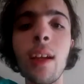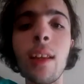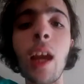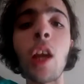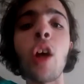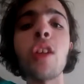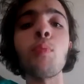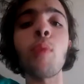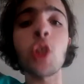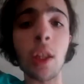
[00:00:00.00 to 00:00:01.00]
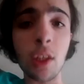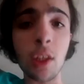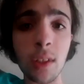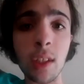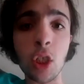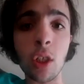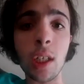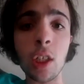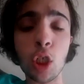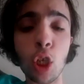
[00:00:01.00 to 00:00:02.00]
Now, guys, appreciate this week's edition of
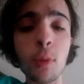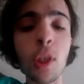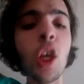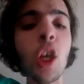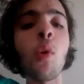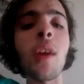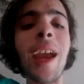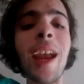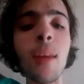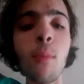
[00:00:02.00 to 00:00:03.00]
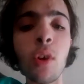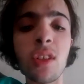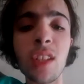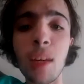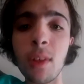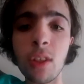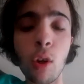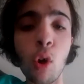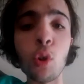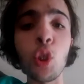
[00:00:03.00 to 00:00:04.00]
Kick the Scoops. If you want any more segments at
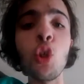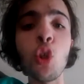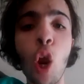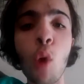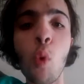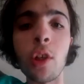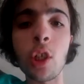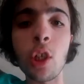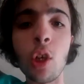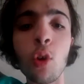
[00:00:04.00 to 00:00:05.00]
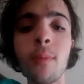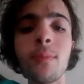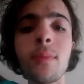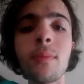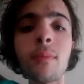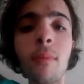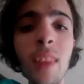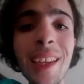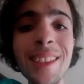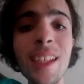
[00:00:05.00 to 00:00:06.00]
all, you know what to do.
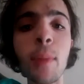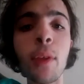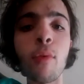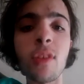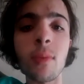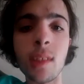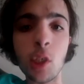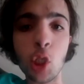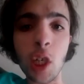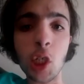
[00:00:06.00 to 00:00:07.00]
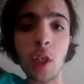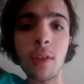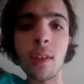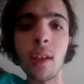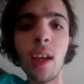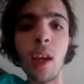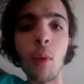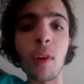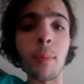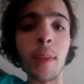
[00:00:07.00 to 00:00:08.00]
Send me through some suggestions.
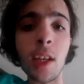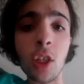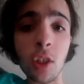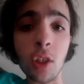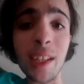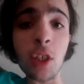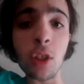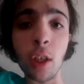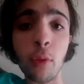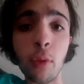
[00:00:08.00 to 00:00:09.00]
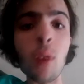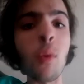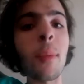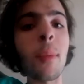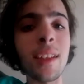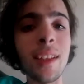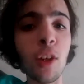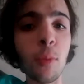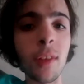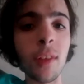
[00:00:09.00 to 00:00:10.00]
We can potentially go through that. I want to make a
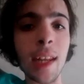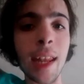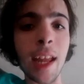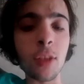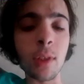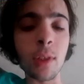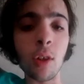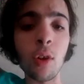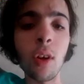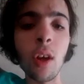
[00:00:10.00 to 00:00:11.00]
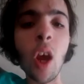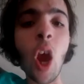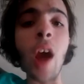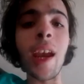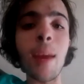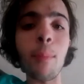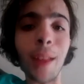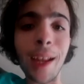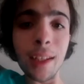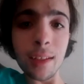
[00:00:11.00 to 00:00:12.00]
little bit of an announcement too. I am
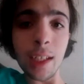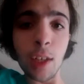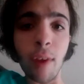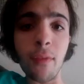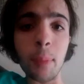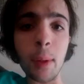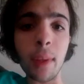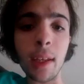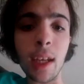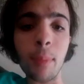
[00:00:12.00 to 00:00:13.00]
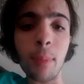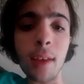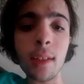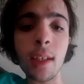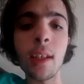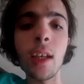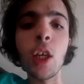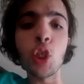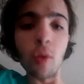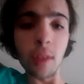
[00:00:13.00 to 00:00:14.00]
planning to stick around for people that keep asking
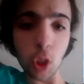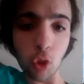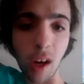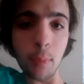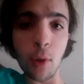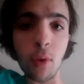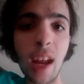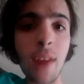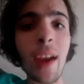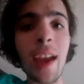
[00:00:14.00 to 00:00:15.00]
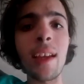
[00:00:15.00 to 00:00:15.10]
during the trade period and have